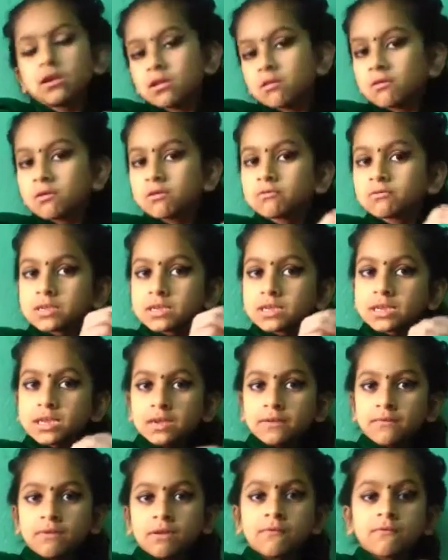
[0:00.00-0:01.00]
close it
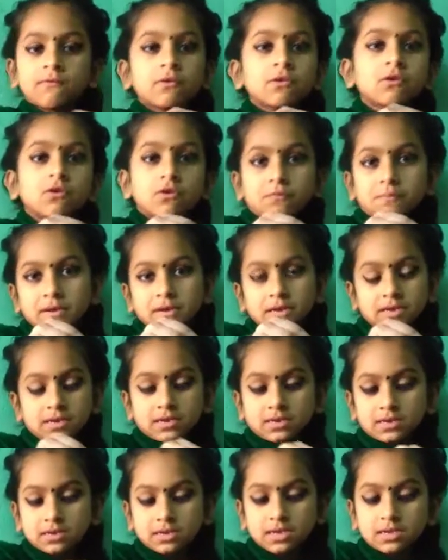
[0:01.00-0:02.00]
even if you open it
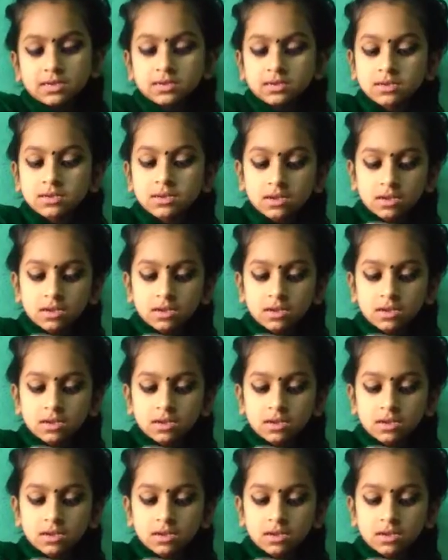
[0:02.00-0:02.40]
again.